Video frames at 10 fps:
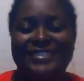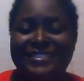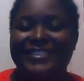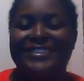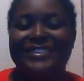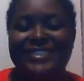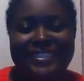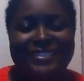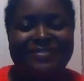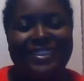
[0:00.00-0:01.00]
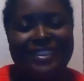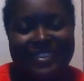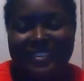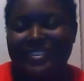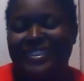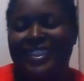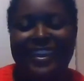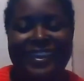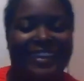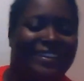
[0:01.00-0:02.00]
So that's me.
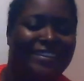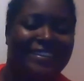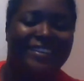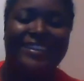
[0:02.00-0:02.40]
Thank you.